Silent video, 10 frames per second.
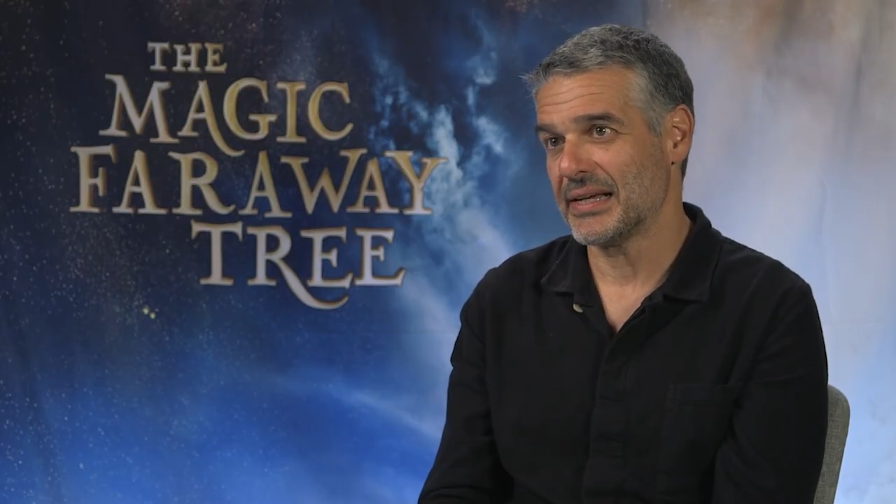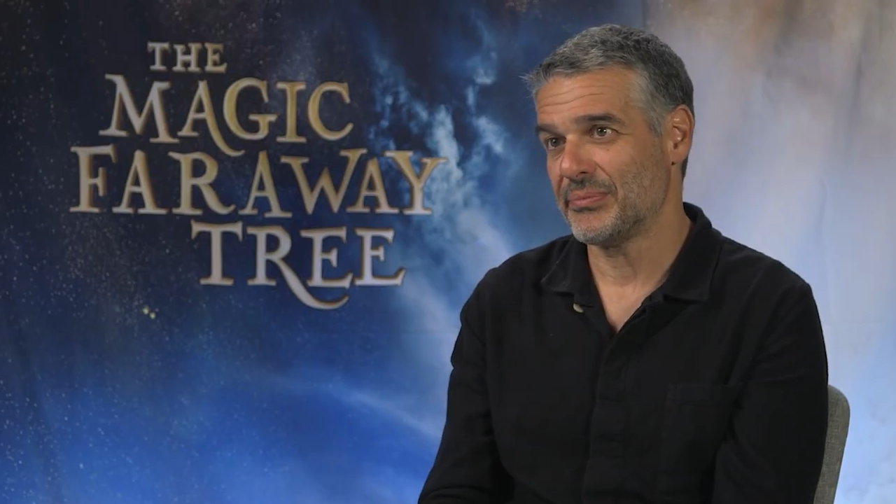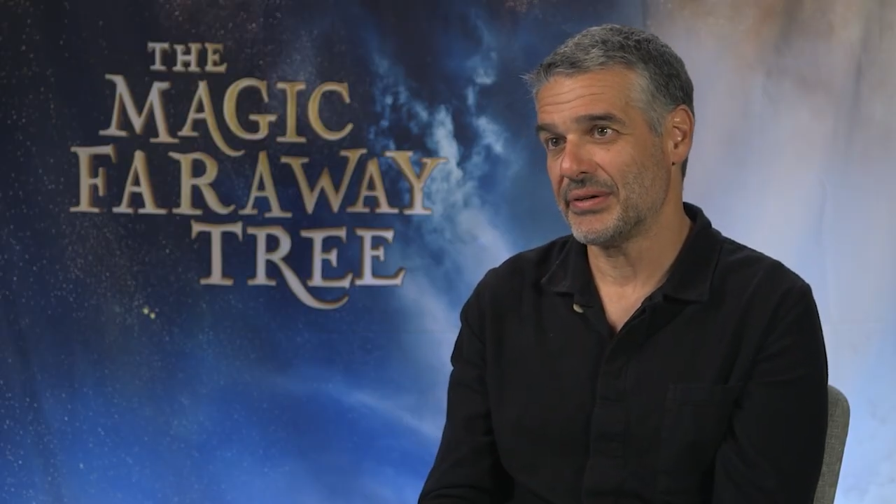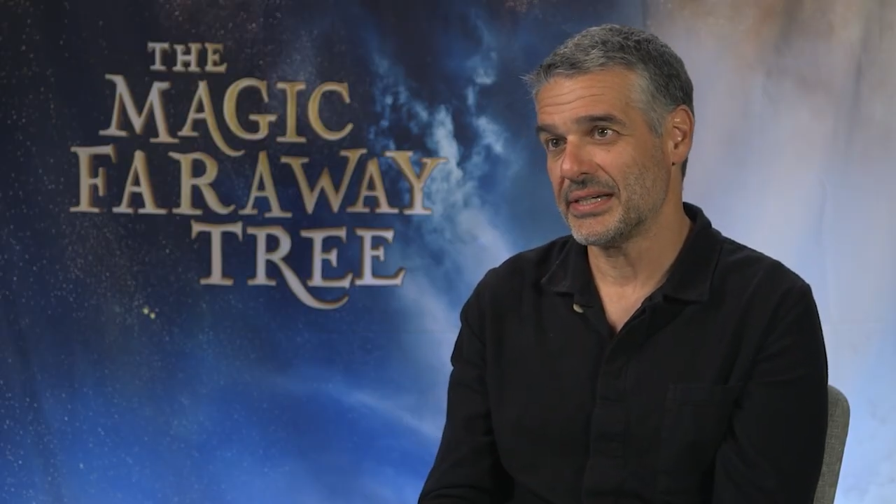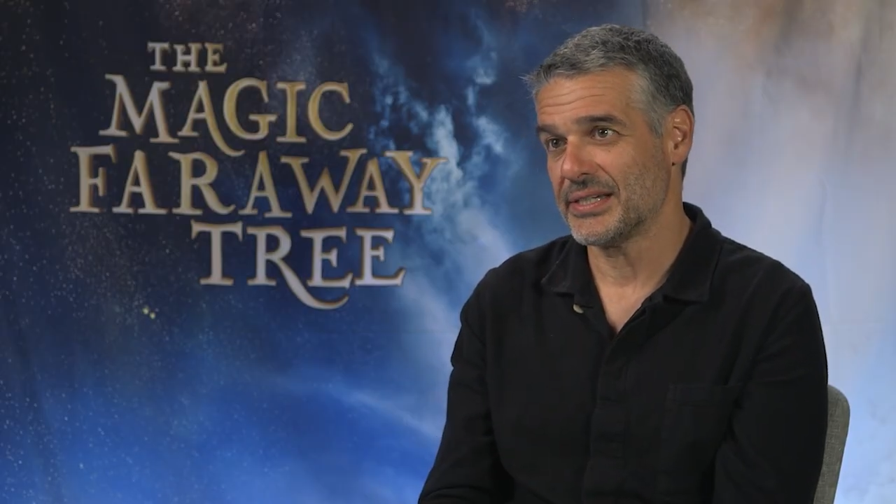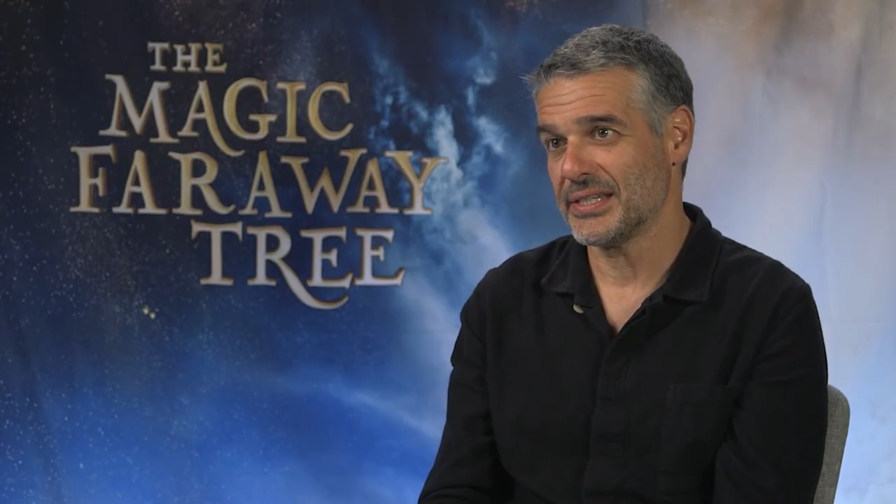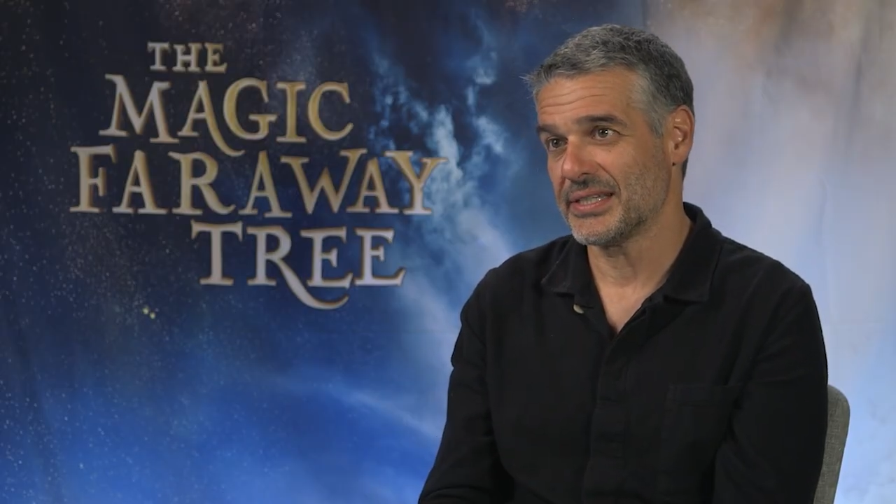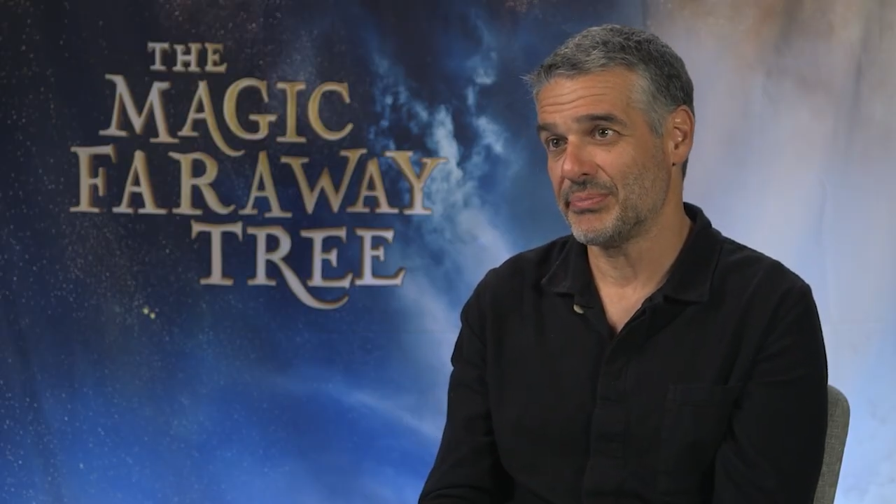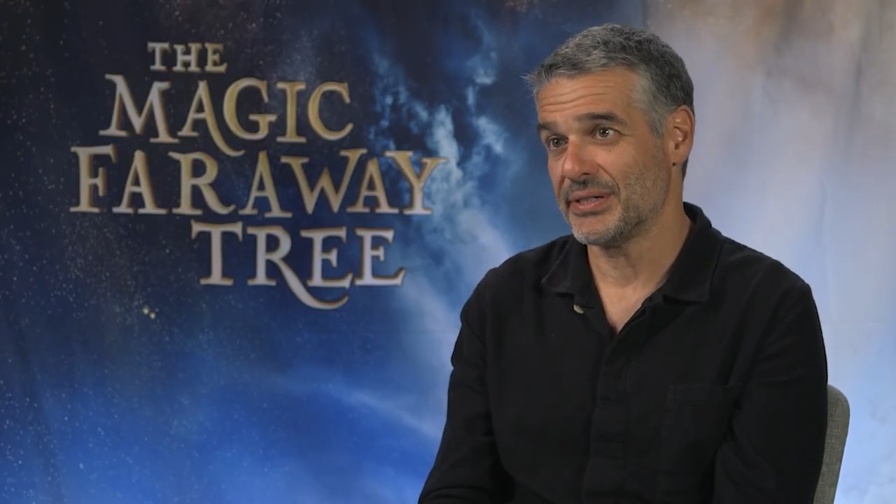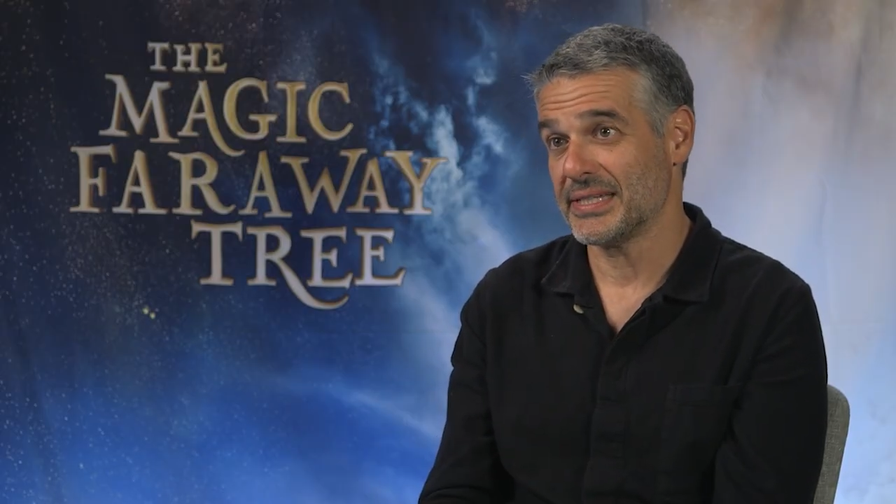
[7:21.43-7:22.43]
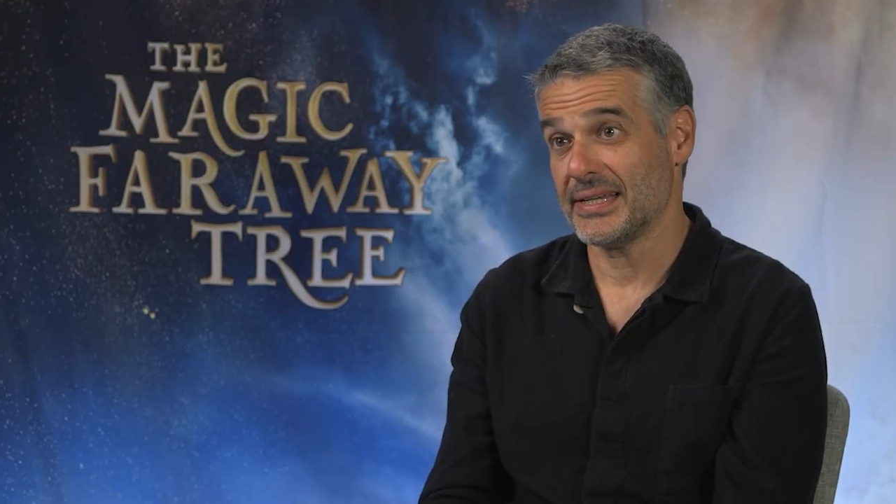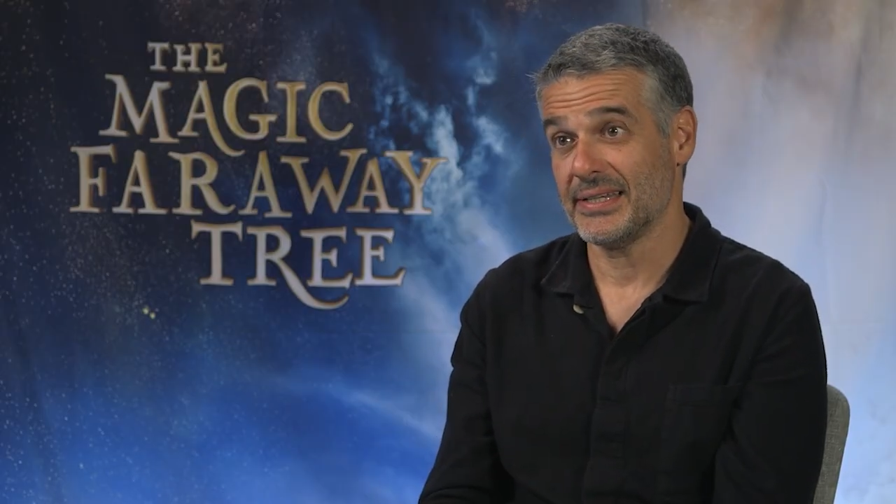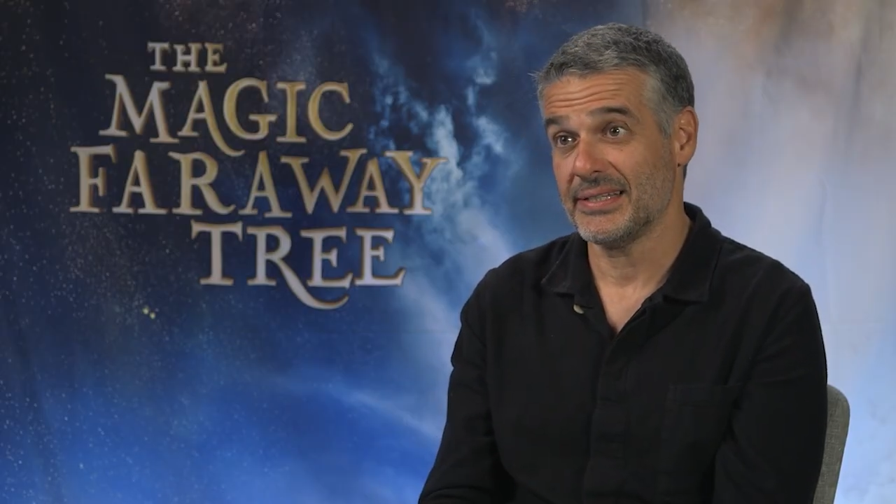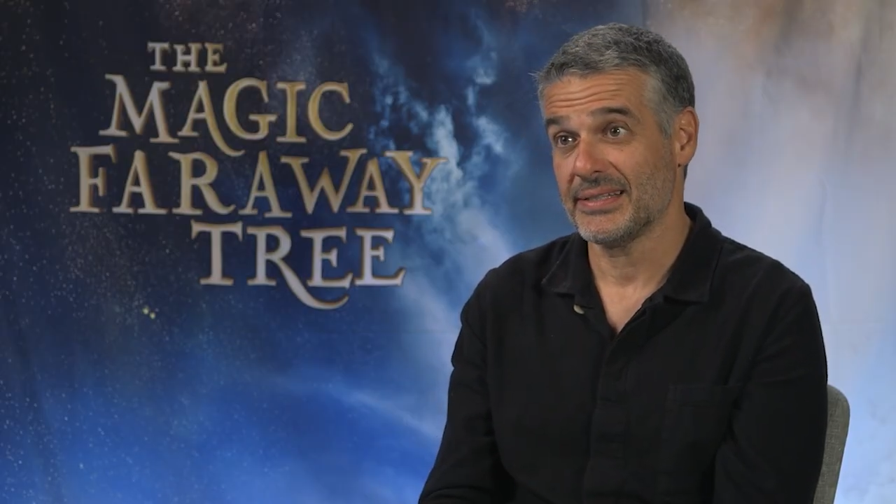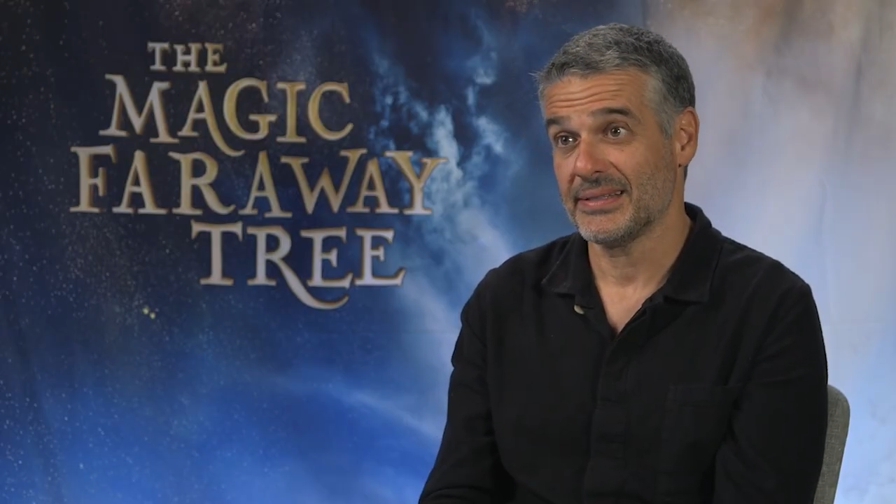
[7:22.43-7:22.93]
precious pretend
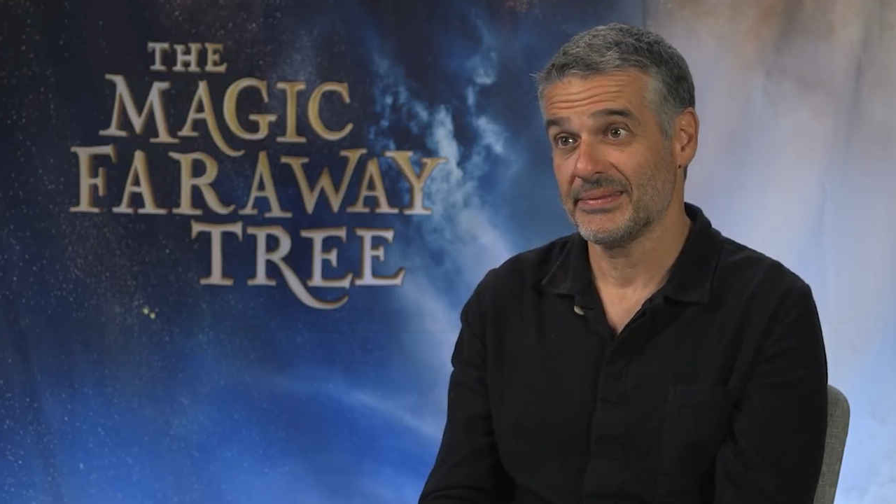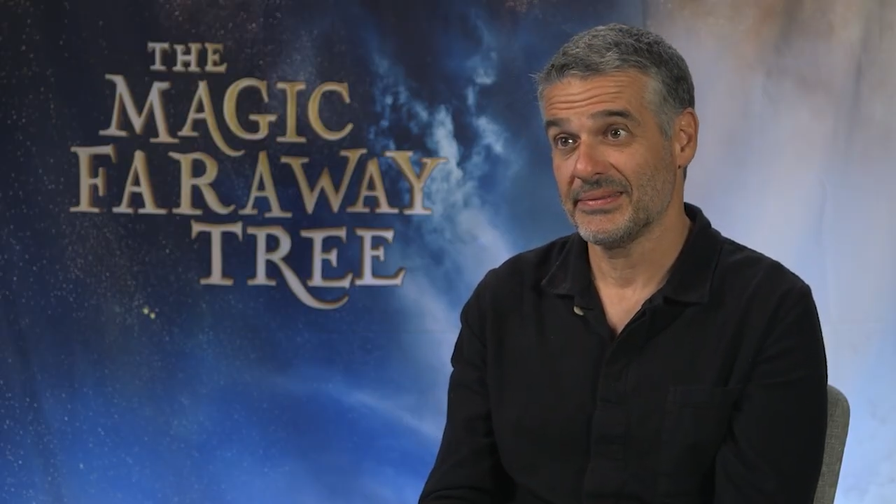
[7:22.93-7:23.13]
is,